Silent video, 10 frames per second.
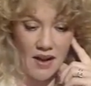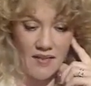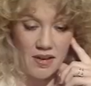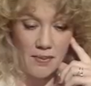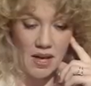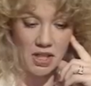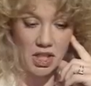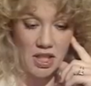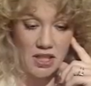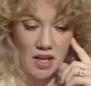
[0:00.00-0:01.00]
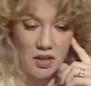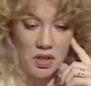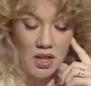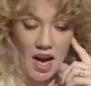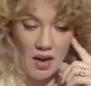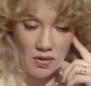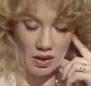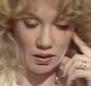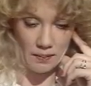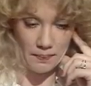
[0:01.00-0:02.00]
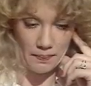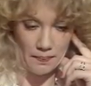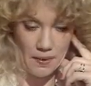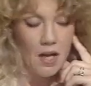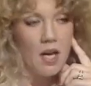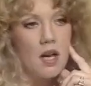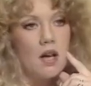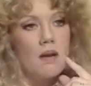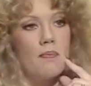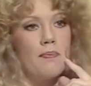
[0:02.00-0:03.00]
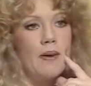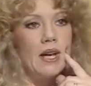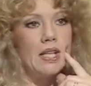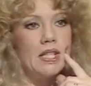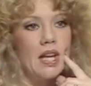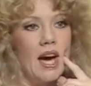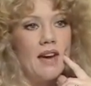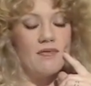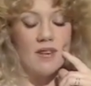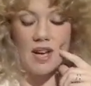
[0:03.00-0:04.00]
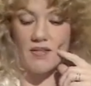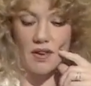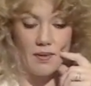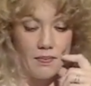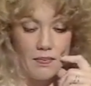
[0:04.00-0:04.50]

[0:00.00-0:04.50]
having my cheese under an owdle. But I've never